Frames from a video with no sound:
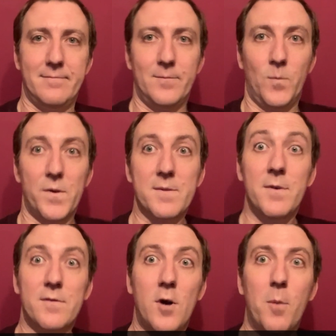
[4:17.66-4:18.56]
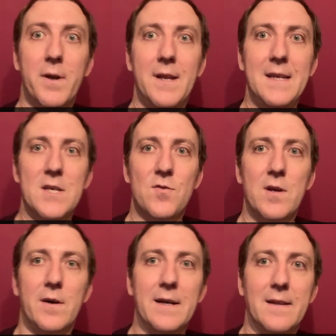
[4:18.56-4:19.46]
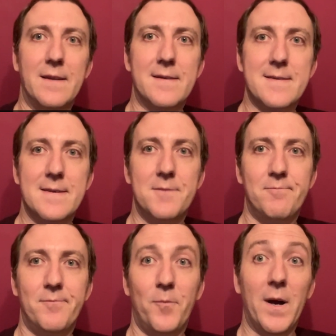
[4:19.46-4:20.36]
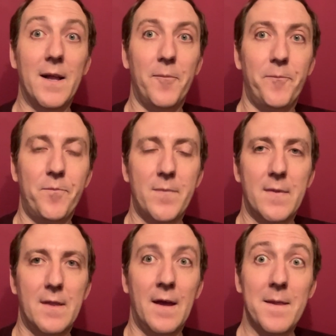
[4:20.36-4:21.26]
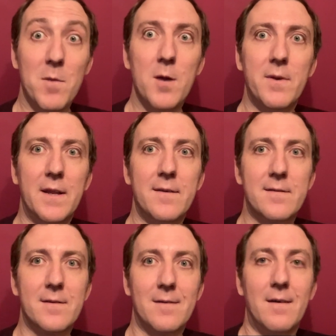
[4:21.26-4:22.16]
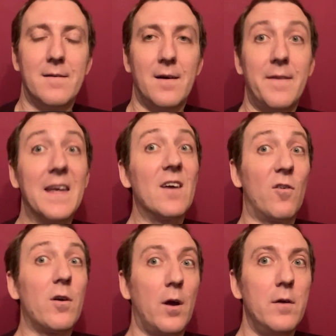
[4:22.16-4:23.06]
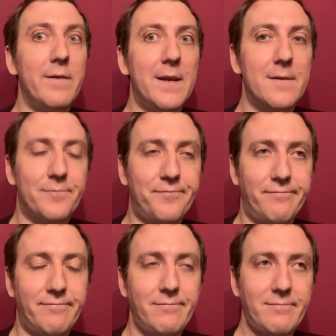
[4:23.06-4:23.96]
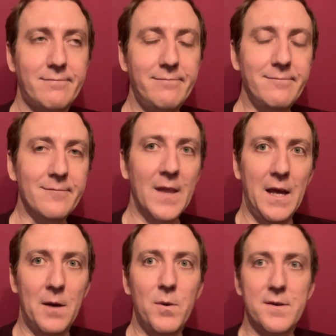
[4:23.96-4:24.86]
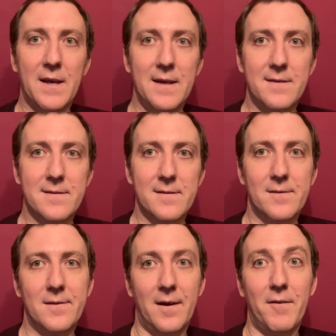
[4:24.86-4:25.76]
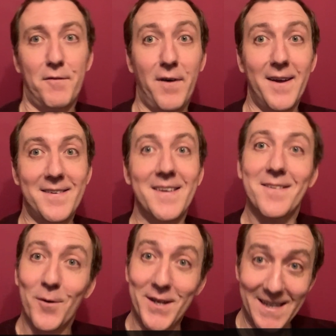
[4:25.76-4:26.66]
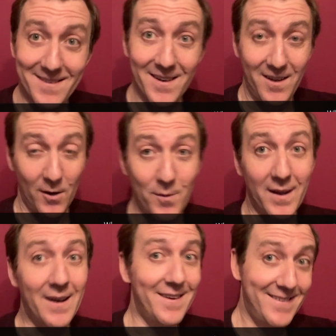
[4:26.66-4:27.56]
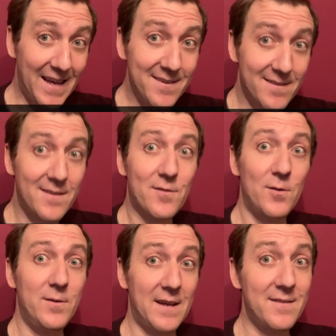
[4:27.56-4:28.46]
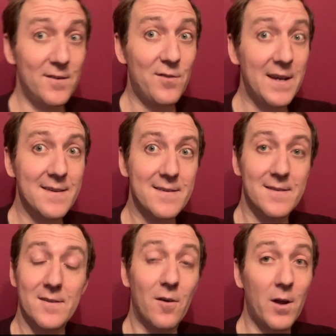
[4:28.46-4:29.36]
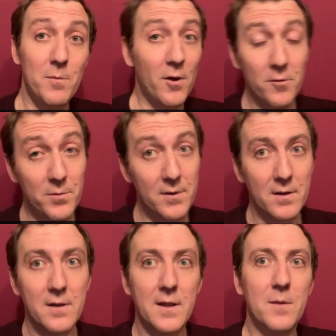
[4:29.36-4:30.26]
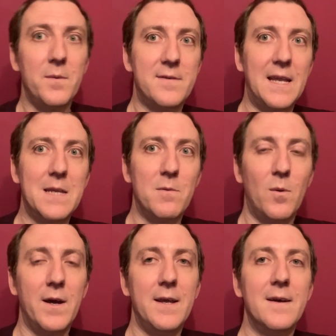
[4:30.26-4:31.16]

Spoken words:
What's the most common injury or illness? Well, at the moment I think I've got COVID. In which case, our advice is that you need to go and get a test through Test and Trace and not come to hospital, and then we send them away.